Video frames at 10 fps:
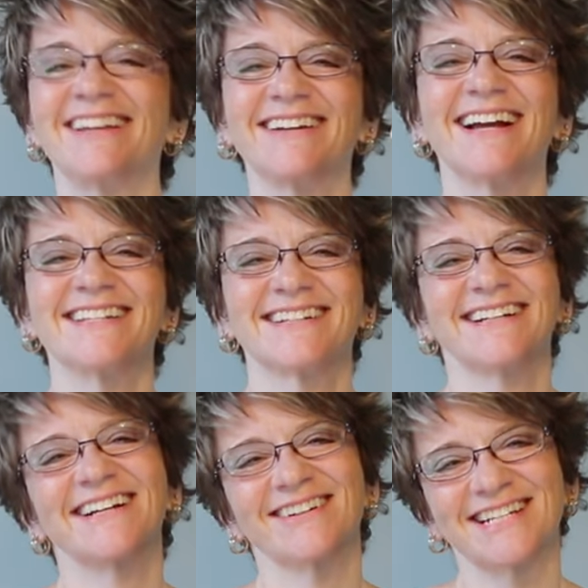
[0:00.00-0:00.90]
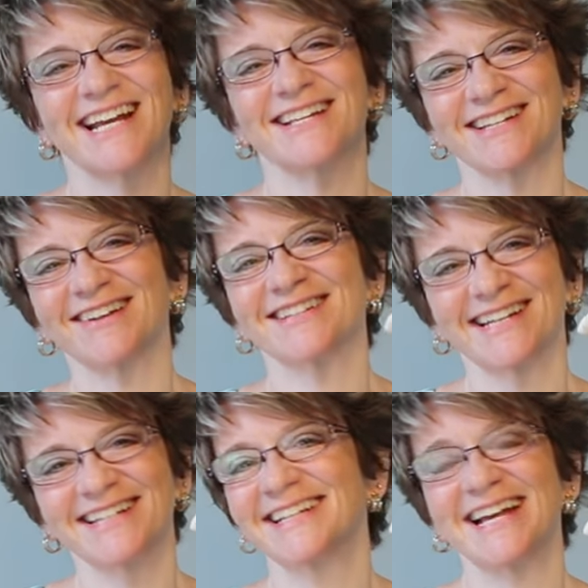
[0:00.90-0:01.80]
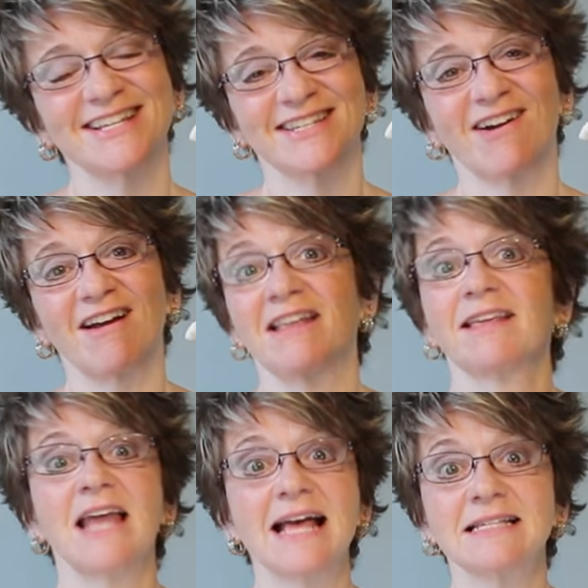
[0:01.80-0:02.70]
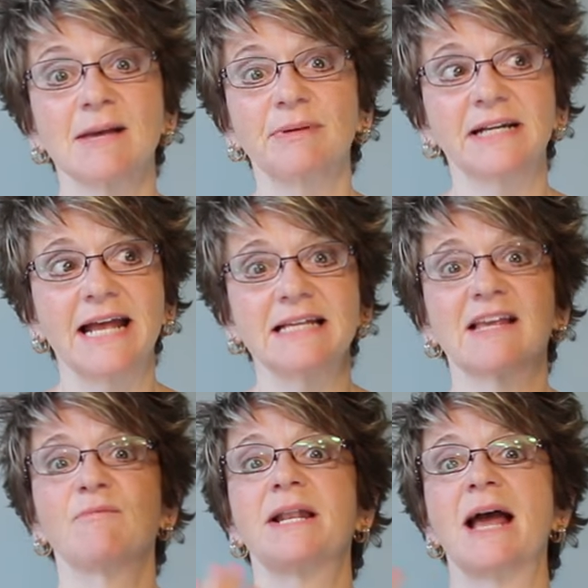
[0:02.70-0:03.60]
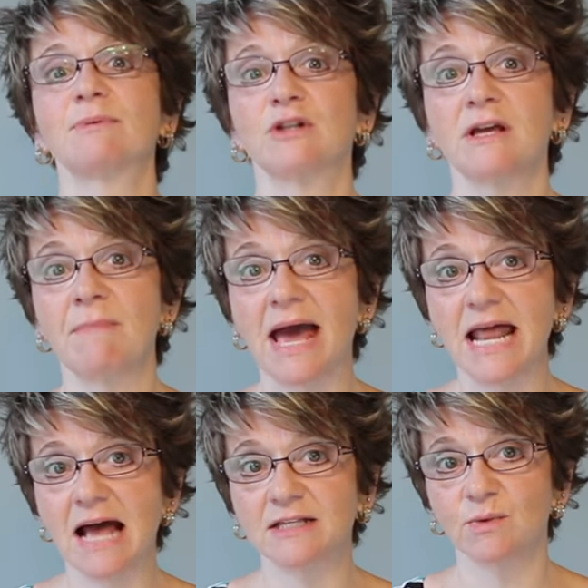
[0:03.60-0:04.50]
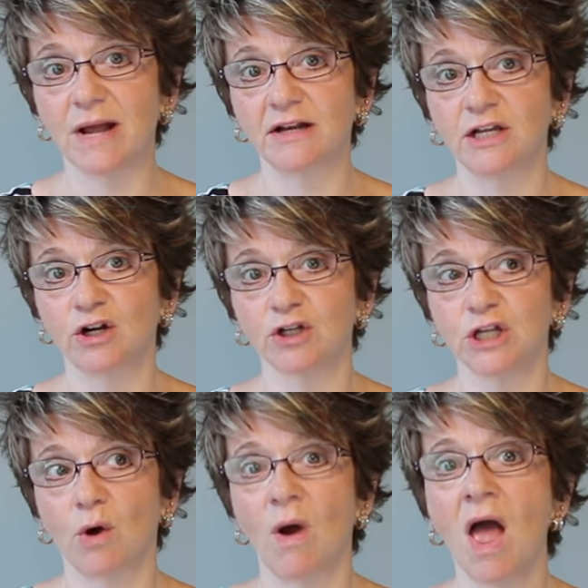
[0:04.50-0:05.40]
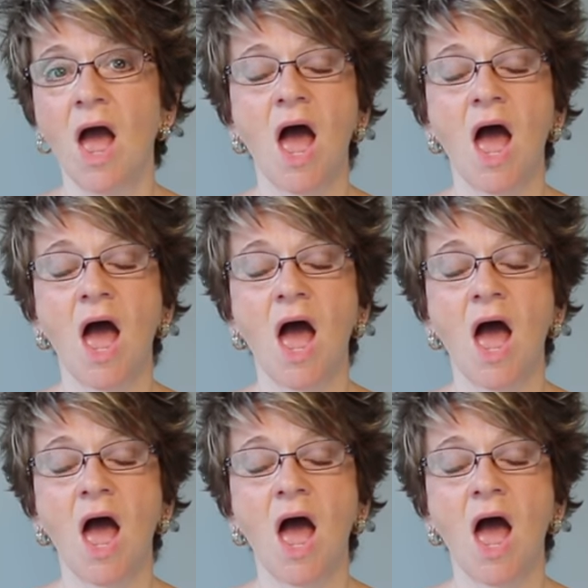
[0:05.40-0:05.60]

You guys are going to hear chainsaws again today. Sorry. The last couple of days have been absolutely madhouse around here, so